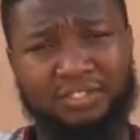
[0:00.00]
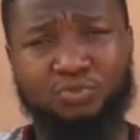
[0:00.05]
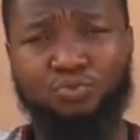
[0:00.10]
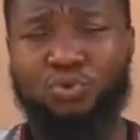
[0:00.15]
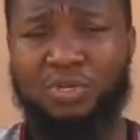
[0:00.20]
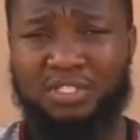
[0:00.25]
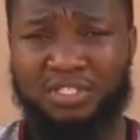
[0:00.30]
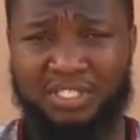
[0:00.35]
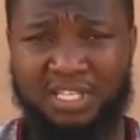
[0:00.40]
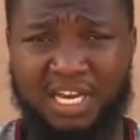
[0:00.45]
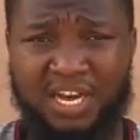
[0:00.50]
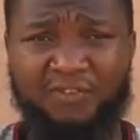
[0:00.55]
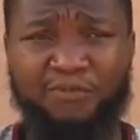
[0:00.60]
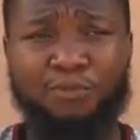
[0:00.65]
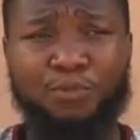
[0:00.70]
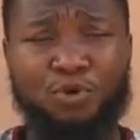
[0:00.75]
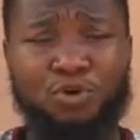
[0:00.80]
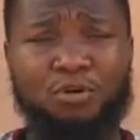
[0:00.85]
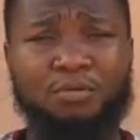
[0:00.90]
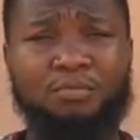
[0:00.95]
We still have
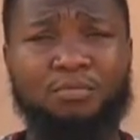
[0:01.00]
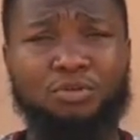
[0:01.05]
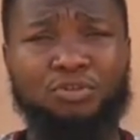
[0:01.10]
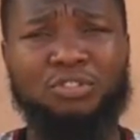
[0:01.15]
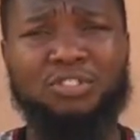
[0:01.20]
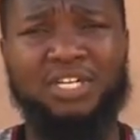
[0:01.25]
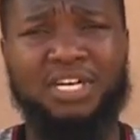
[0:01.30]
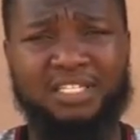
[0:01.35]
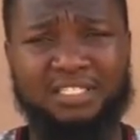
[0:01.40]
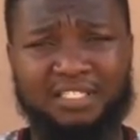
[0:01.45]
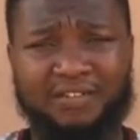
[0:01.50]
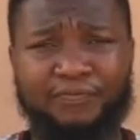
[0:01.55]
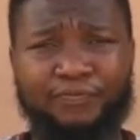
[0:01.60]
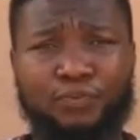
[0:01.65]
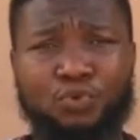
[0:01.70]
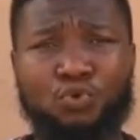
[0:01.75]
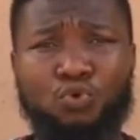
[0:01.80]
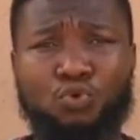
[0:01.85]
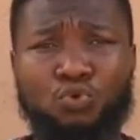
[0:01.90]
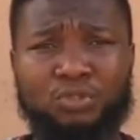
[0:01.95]
more, but that
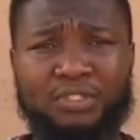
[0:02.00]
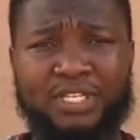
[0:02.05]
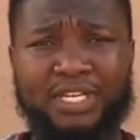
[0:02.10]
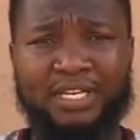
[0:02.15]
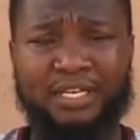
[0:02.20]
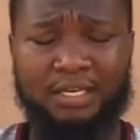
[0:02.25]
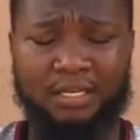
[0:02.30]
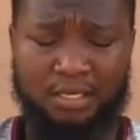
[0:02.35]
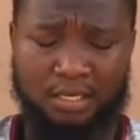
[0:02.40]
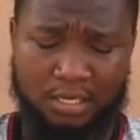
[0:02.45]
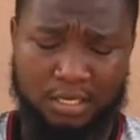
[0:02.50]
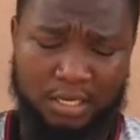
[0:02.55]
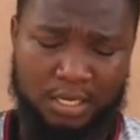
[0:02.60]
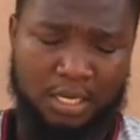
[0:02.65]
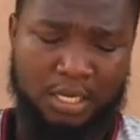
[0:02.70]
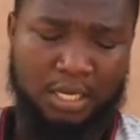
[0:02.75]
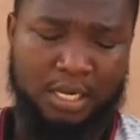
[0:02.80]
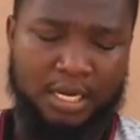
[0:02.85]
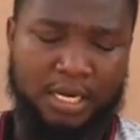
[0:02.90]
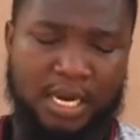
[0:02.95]
we will take.